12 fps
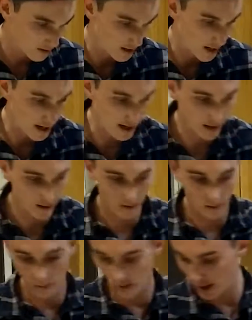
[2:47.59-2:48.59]
And
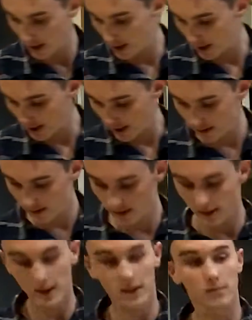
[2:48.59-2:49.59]
1
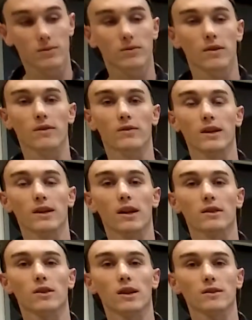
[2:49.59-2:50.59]
teaspoon of the
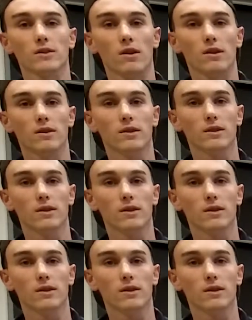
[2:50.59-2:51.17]
electrolyte salt.